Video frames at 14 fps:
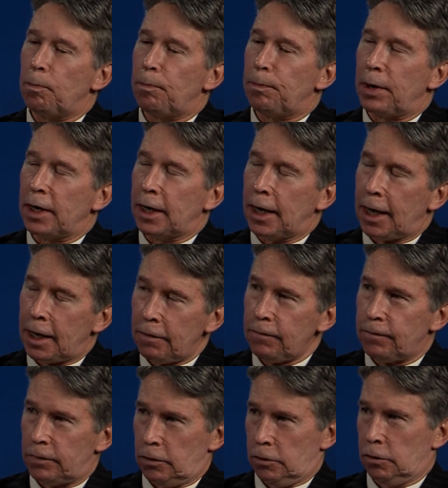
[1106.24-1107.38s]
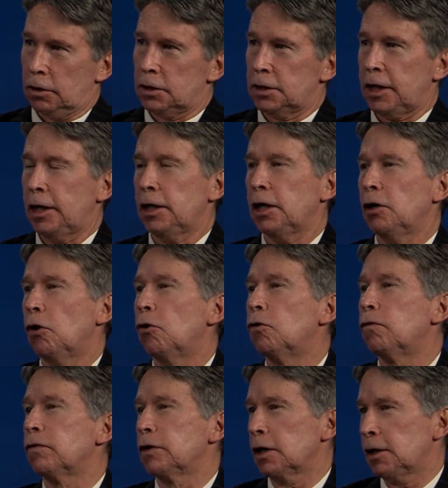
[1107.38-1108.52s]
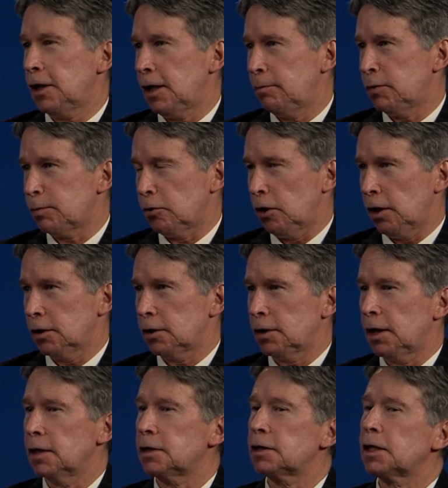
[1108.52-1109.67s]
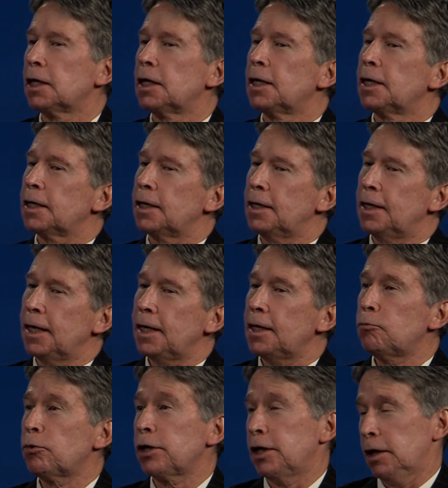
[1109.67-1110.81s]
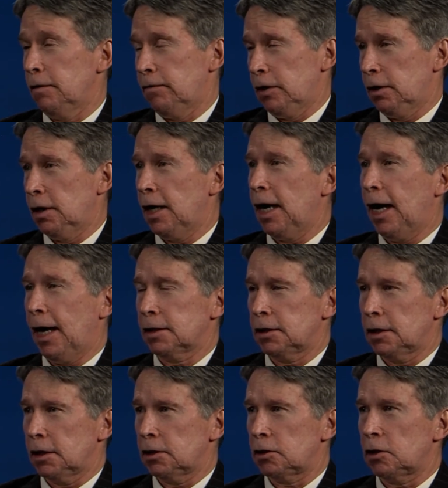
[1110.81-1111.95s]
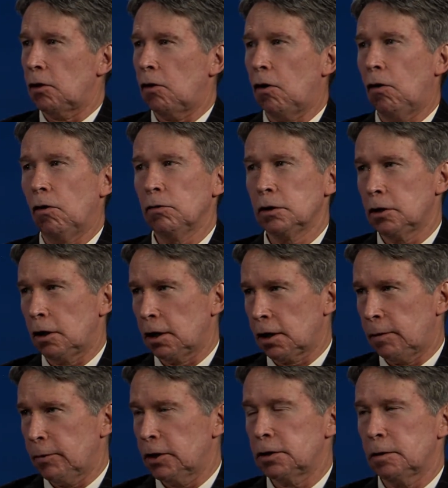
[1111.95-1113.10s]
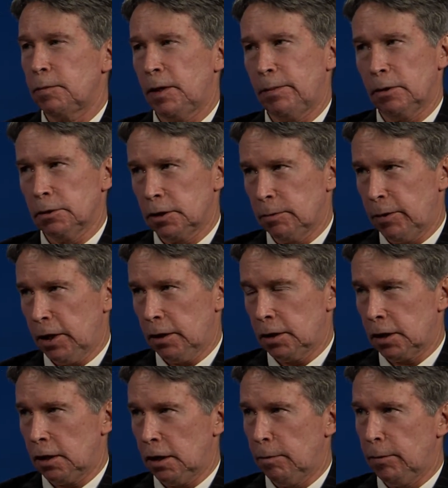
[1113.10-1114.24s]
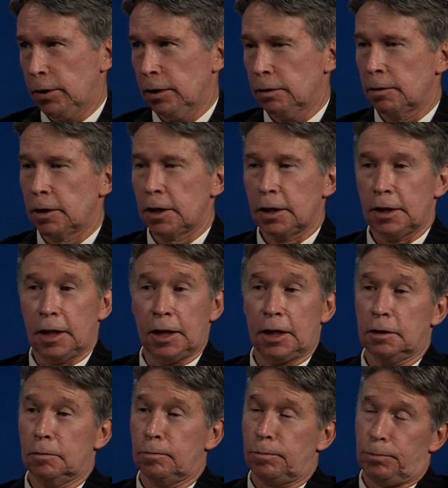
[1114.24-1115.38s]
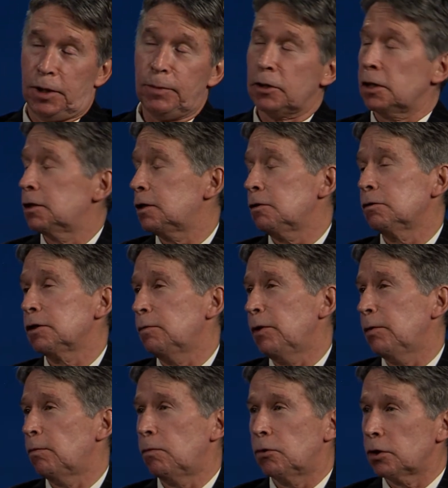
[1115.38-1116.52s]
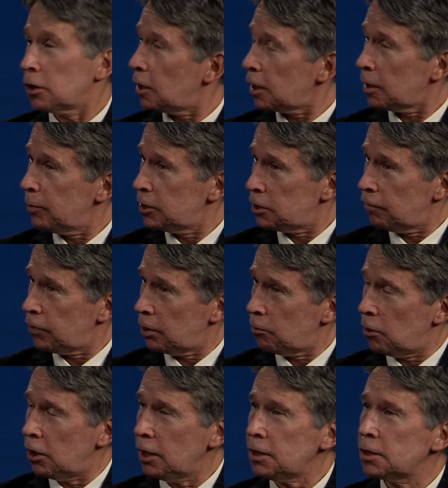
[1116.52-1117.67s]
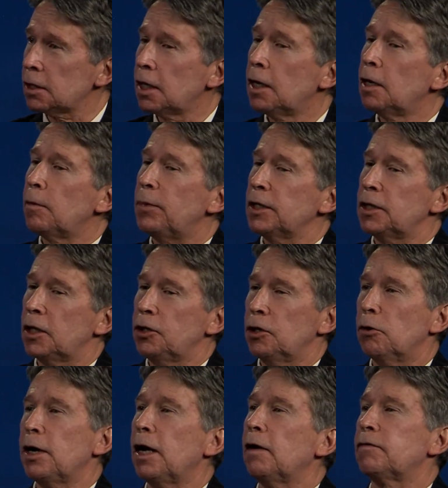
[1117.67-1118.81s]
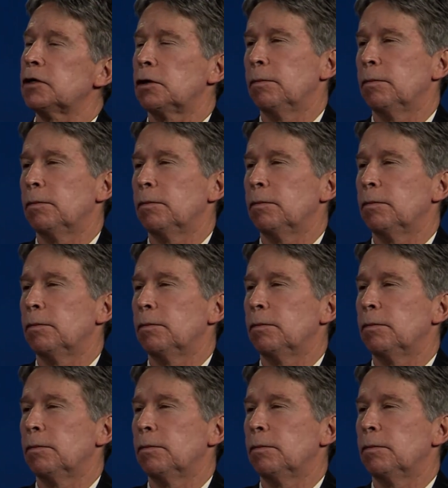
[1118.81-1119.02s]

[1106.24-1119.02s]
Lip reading: by Heffler taking over the claims process, they were given access to all the documents that people had submitted to Columbia. People can still submit more documents if they want, but they don't have to go